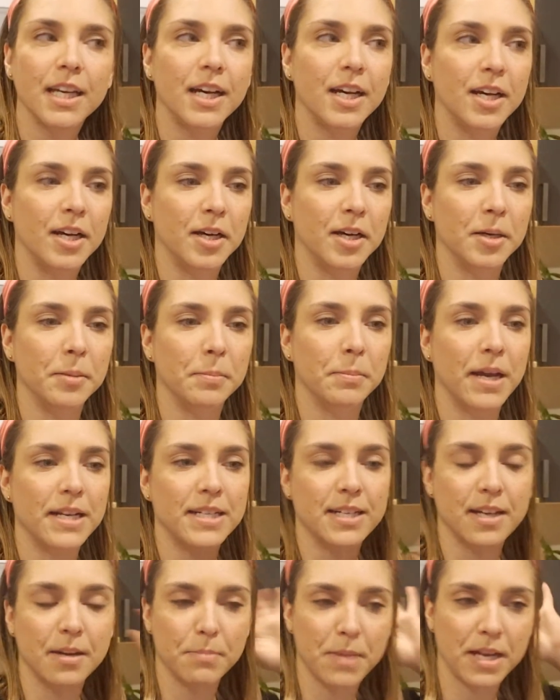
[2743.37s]
I
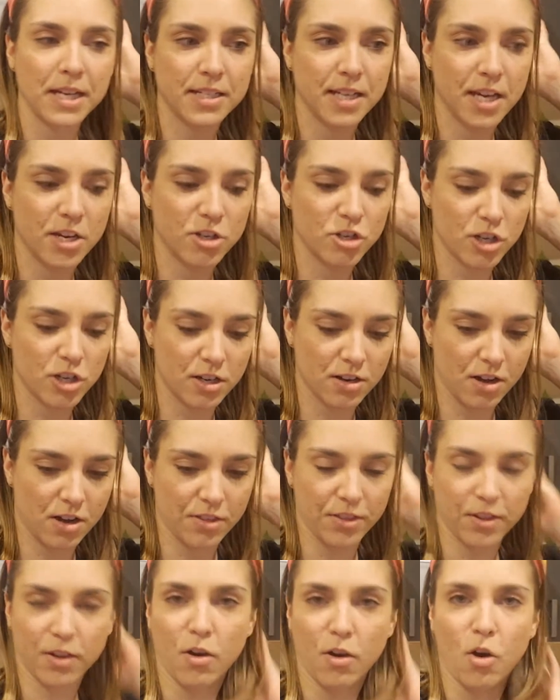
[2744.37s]
did a meditation
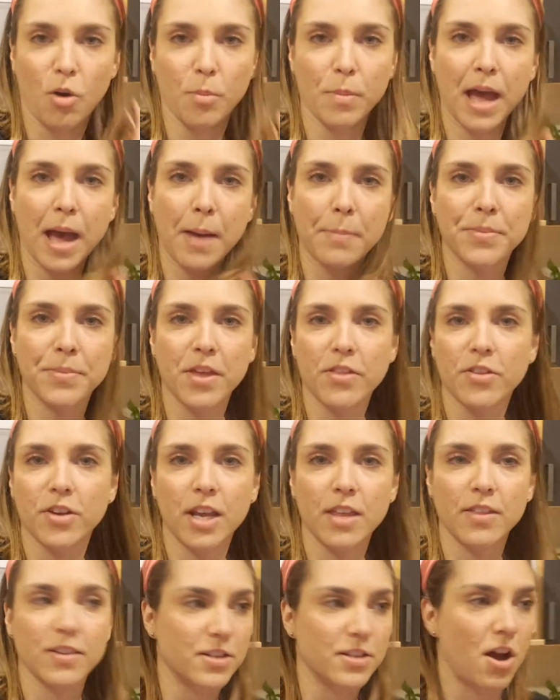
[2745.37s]
on the Calm app the other
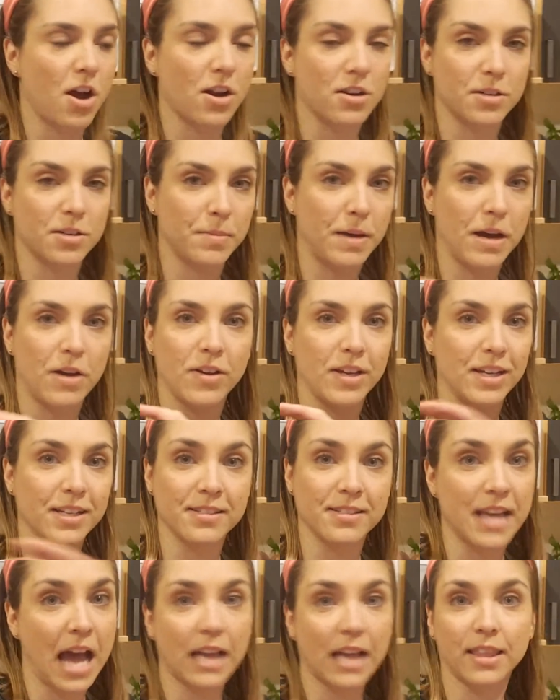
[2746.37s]
day that talked about
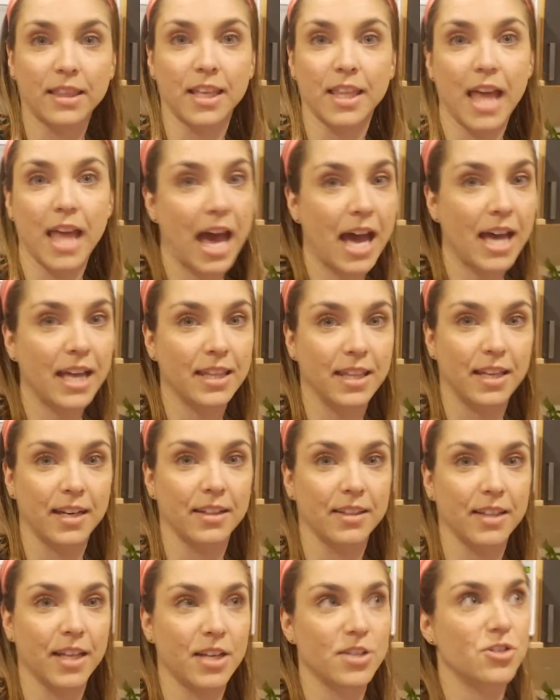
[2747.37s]
exactly that. That
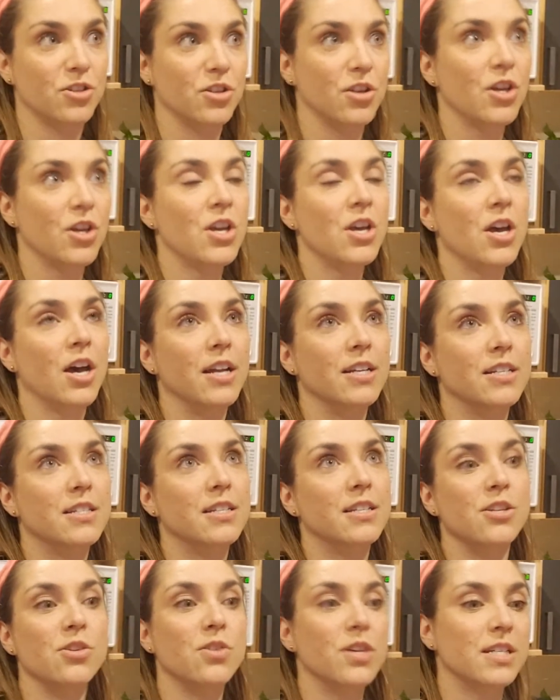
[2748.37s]
unless and
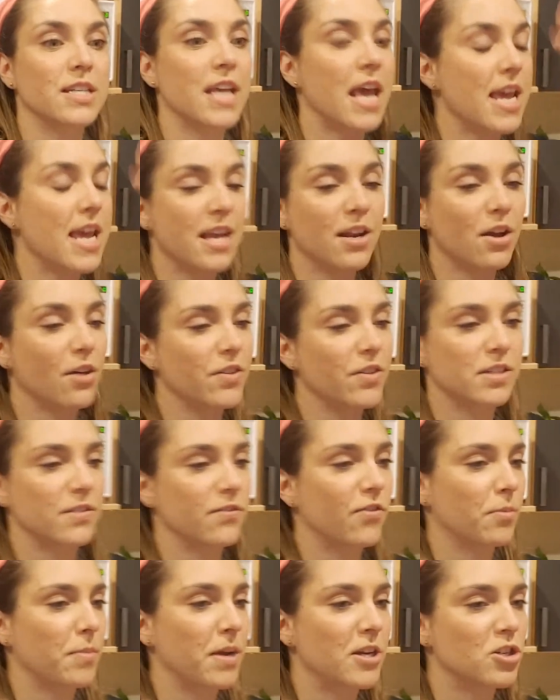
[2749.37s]
you can take in all this
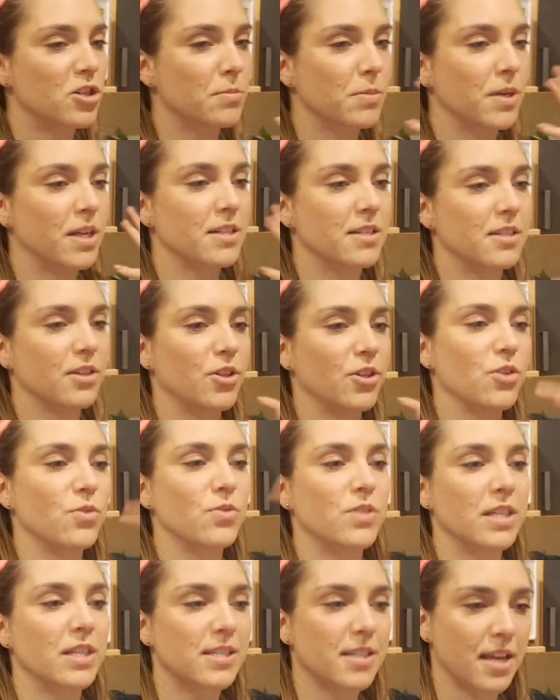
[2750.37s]
information, but until you
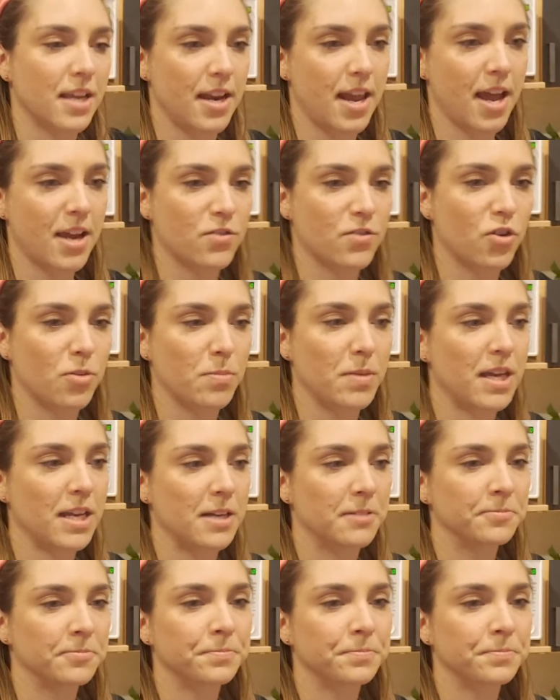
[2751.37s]
disconnect from it